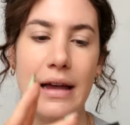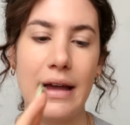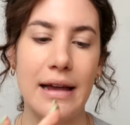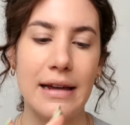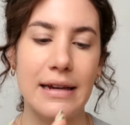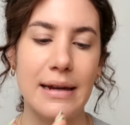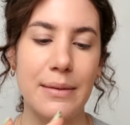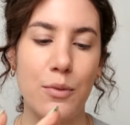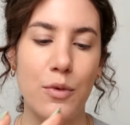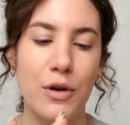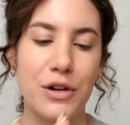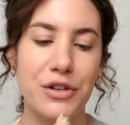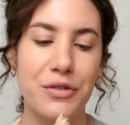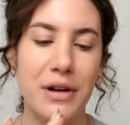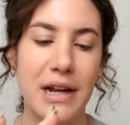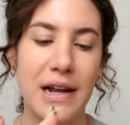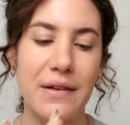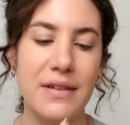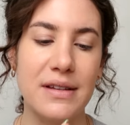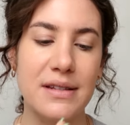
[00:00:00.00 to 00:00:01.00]
and I'm
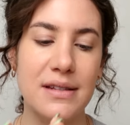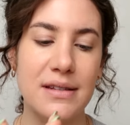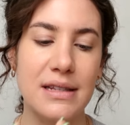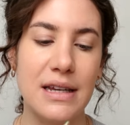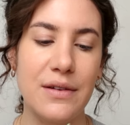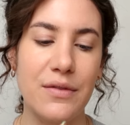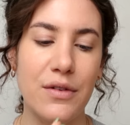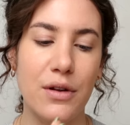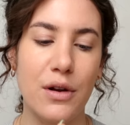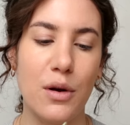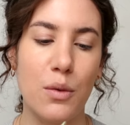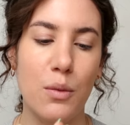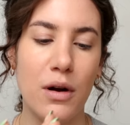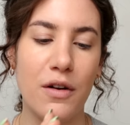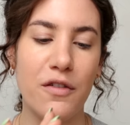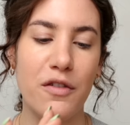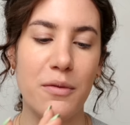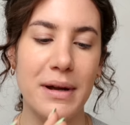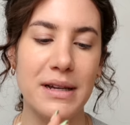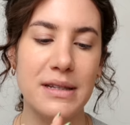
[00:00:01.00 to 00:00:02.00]
wondering if this is even gonna
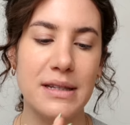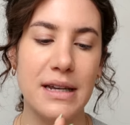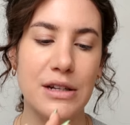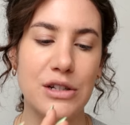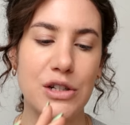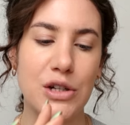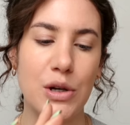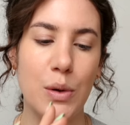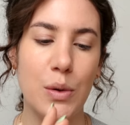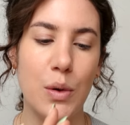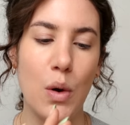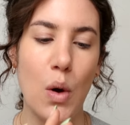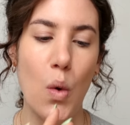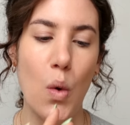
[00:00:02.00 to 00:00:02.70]
work for my skin tone.